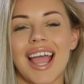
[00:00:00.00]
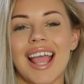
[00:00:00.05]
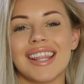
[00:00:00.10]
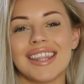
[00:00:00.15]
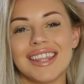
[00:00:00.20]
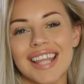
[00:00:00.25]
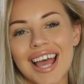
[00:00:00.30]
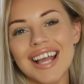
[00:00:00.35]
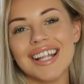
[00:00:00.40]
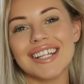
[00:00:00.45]

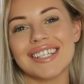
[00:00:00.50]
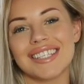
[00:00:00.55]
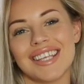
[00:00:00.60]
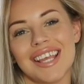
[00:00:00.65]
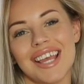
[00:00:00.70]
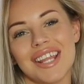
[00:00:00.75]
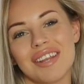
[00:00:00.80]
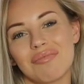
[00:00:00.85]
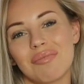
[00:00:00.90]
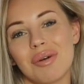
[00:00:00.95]
And that is
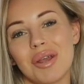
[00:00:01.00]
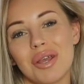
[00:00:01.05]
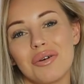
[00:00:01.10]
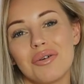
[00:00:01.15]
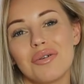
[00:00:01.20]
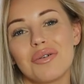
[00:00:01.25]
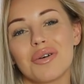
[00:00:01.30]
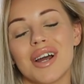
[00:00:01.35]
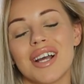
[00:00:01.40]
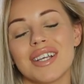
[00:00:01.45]
the end of my
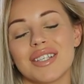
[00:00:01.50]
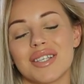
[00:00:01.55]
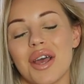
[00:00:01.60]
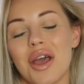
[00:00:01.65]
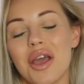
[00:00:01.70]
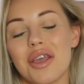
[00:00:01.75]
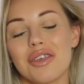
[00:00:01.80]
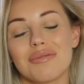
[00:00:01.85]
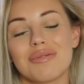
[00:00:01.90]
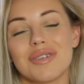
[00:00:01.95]
haul, guys. I
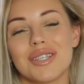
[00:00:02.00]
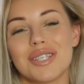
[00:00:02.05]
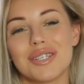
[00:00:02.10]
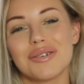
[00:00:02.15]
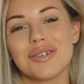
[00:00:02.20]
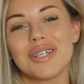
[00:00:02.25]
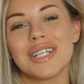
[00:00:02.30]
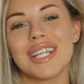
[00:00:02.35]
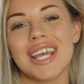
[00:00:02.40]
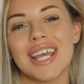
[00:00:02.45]
hope you
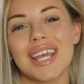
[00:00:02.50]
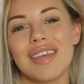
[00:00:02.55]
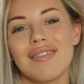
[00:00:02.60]
enjoyed it.